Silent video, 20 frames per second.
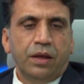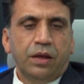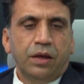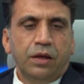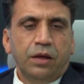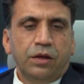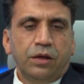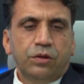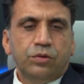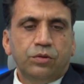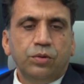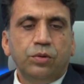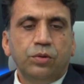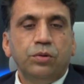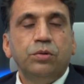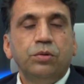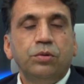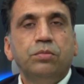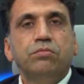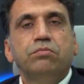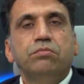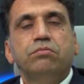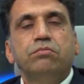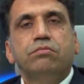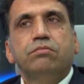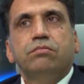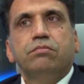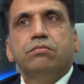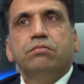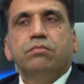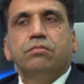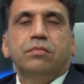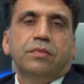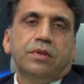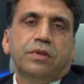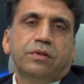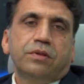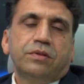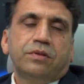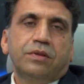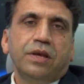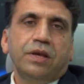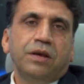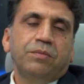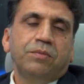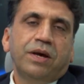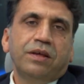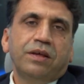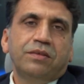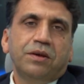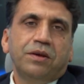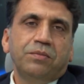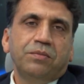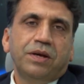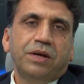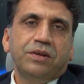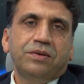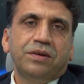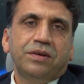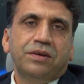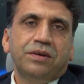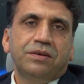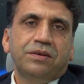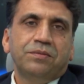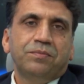So, same as I mentioned,